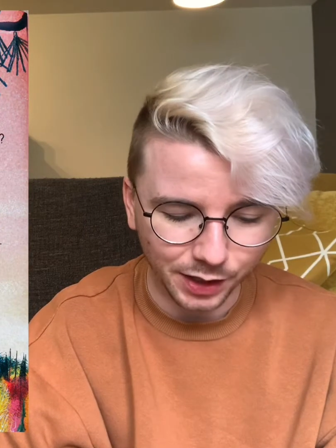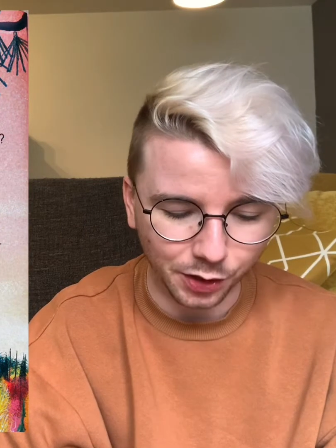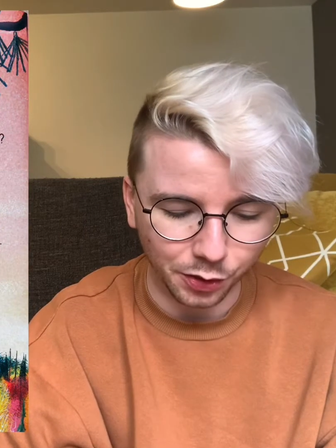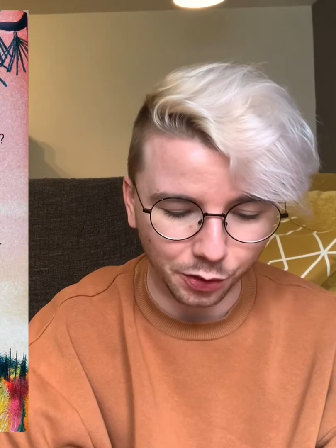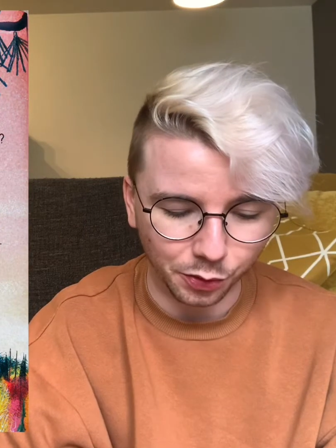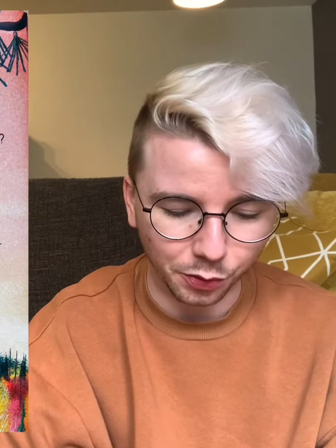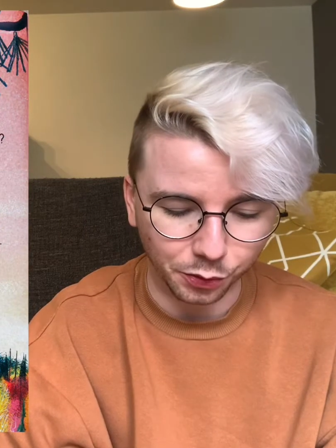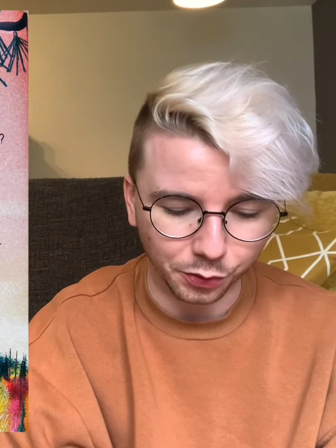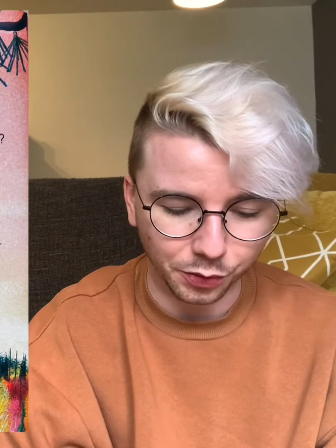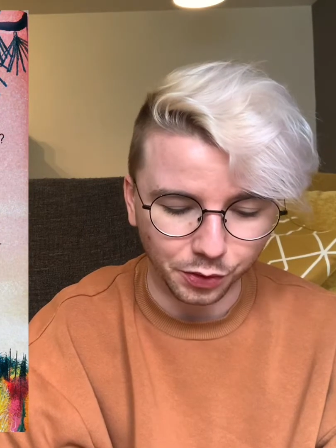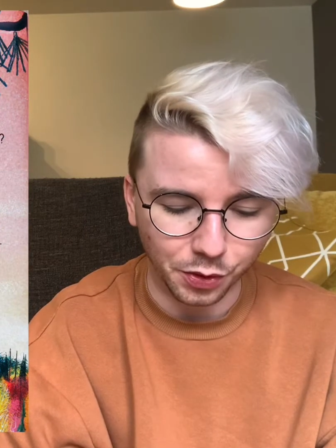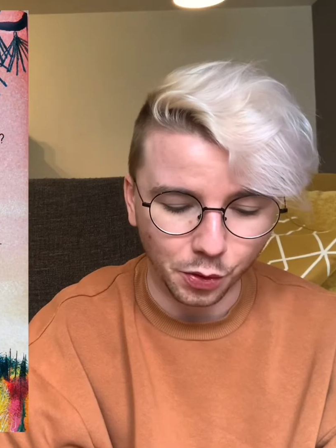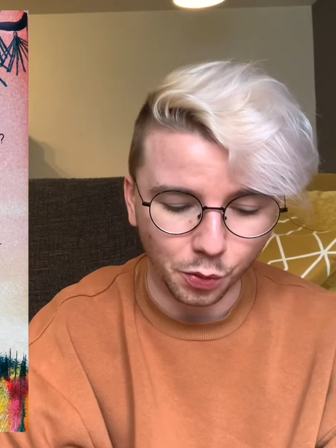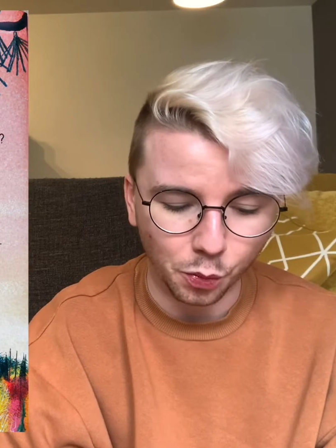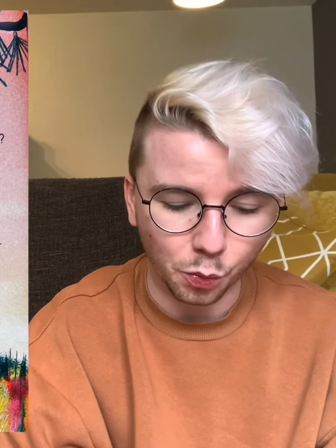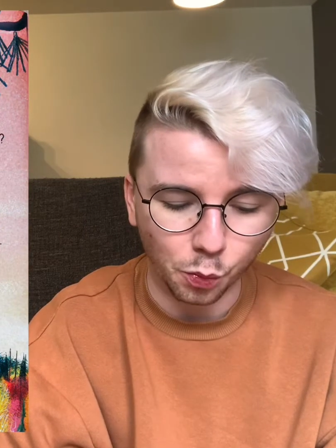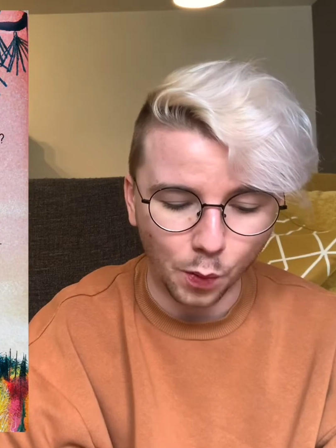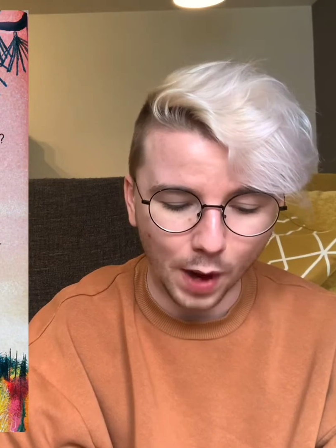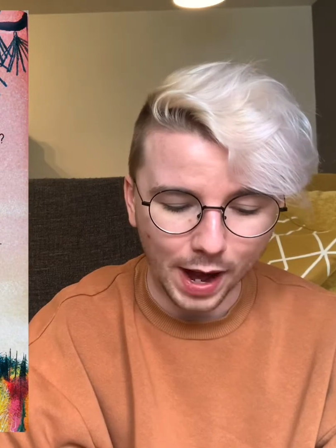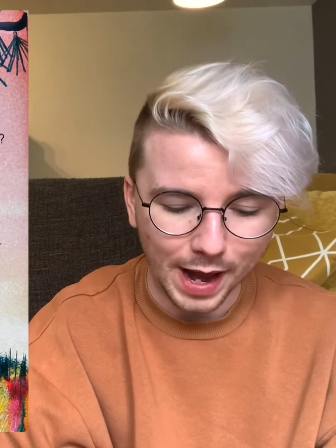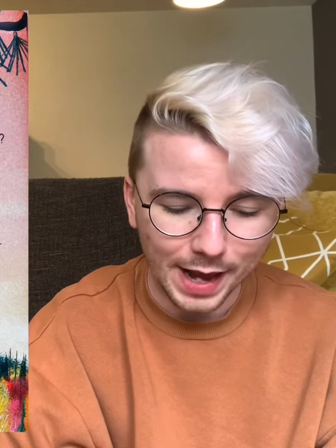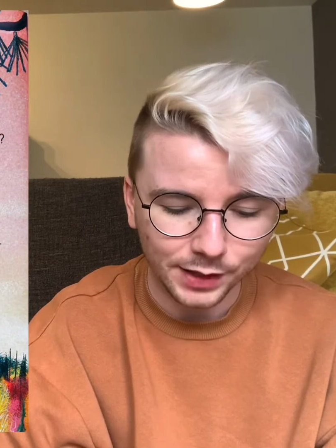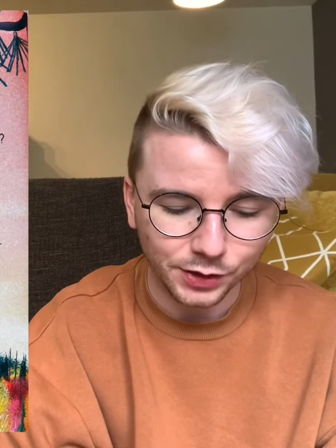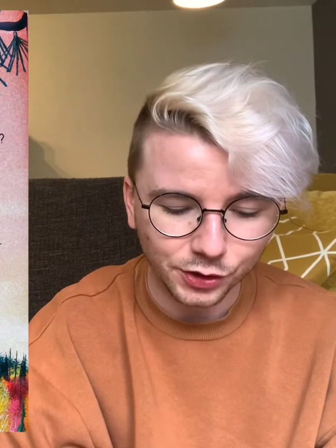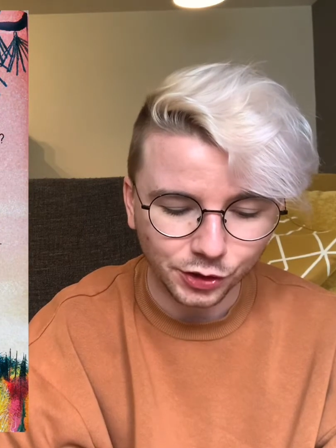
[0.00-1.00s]
cone
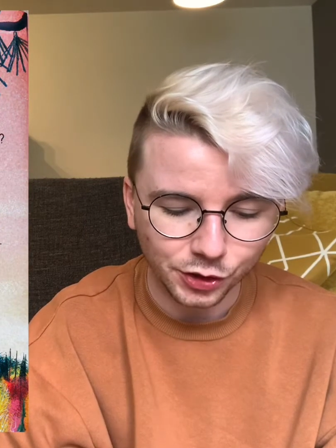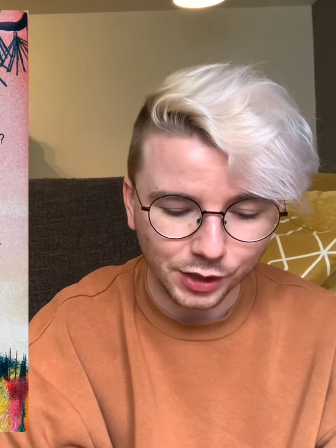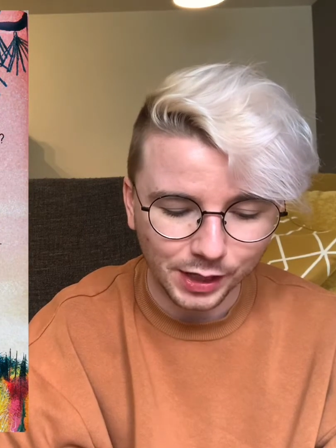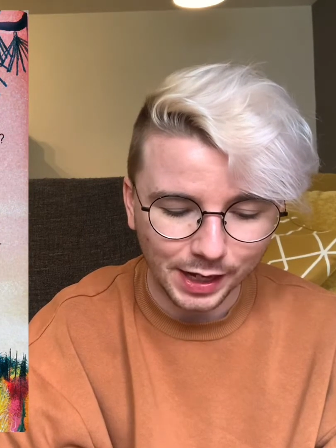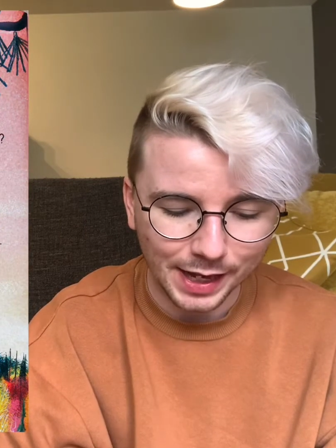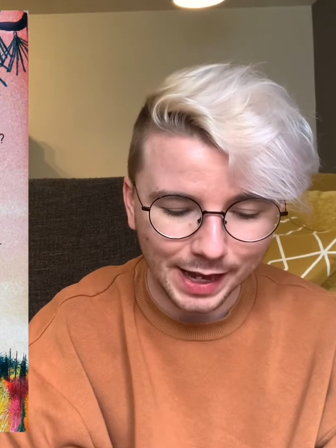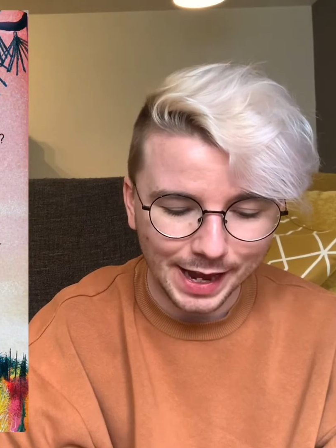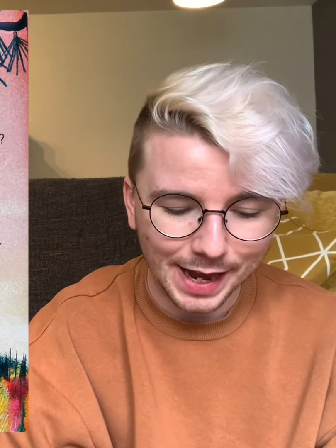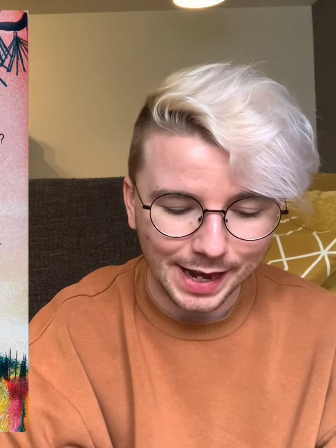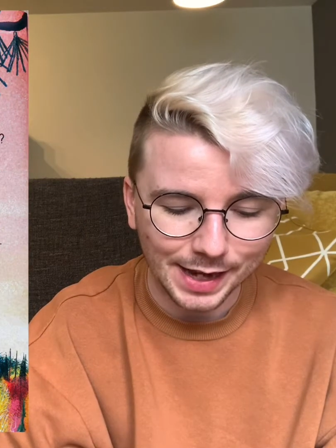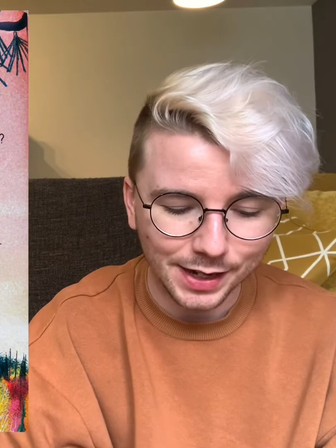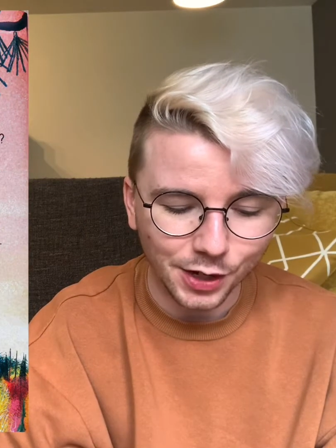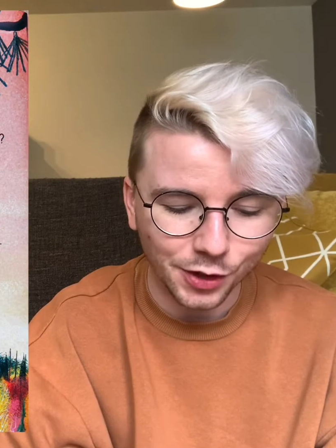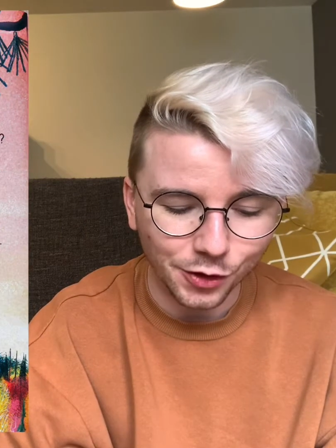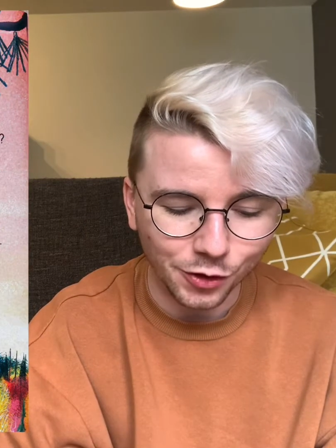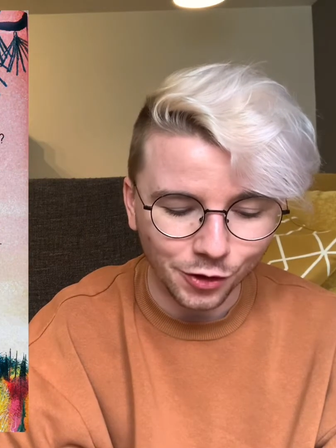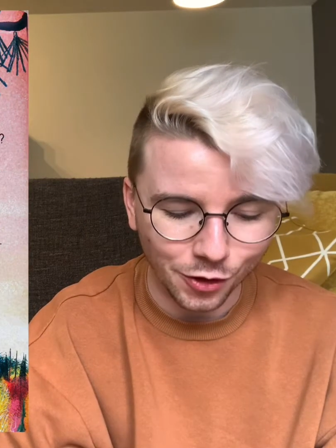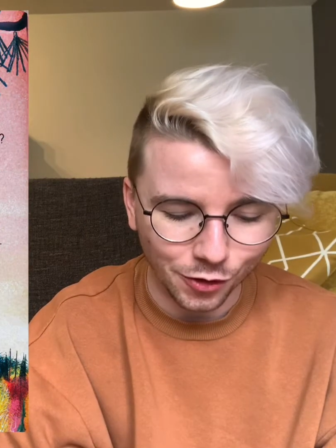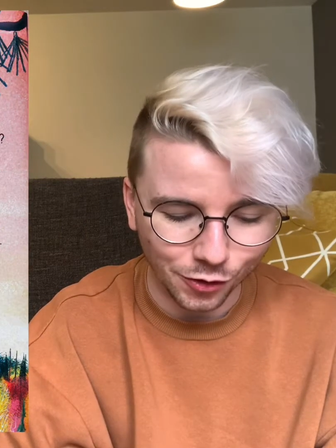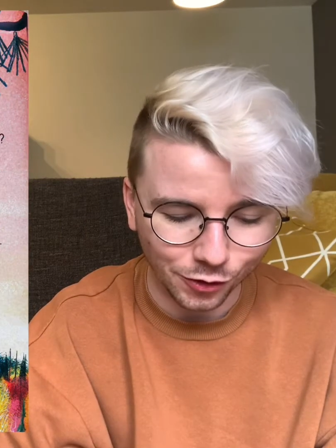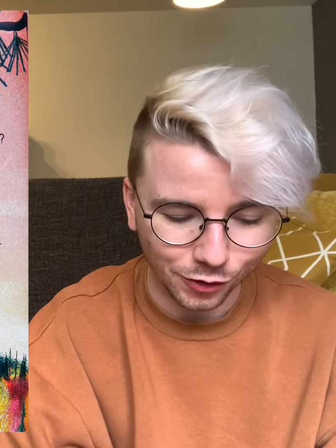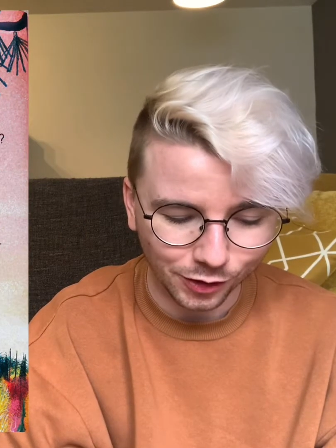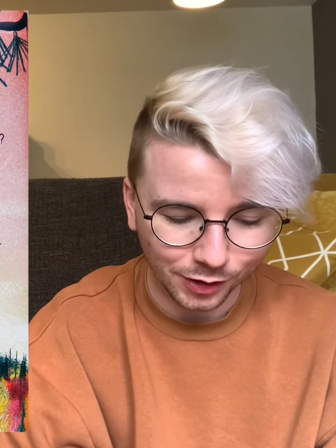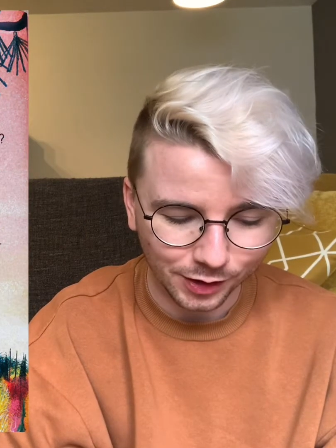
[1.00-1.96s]
wedged in a nook.